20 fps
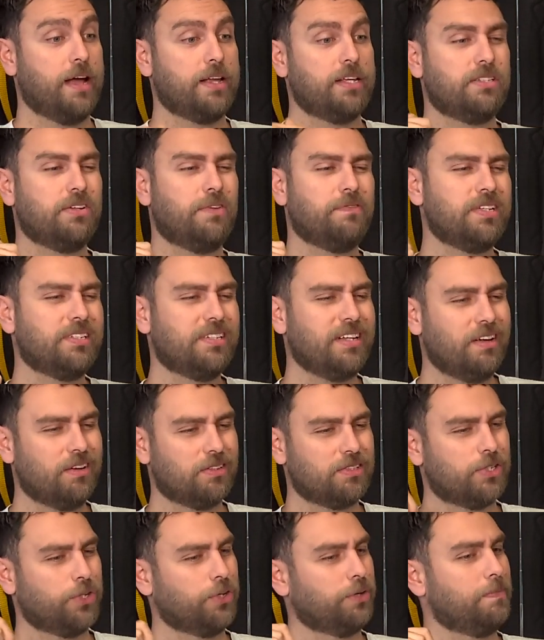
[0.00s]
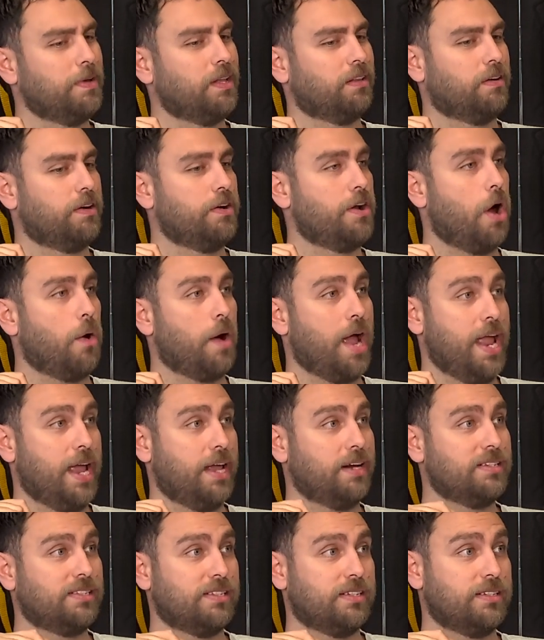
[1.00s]
He's obviously got Tuke Miller and Noah
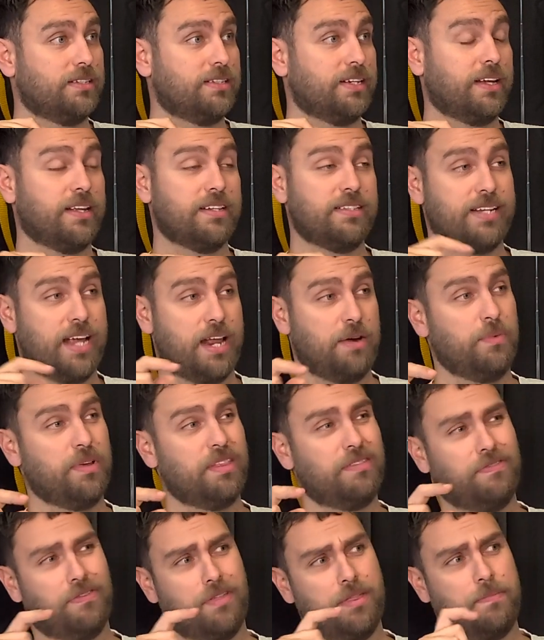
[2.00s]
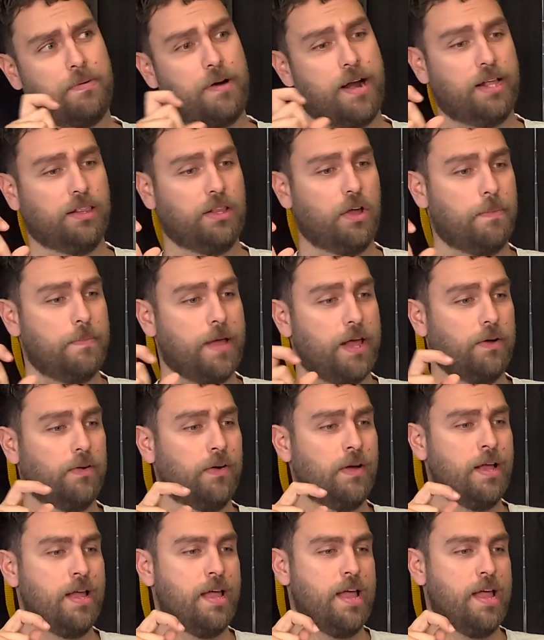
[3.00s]
Anderson to contend with for the Brownlow medal.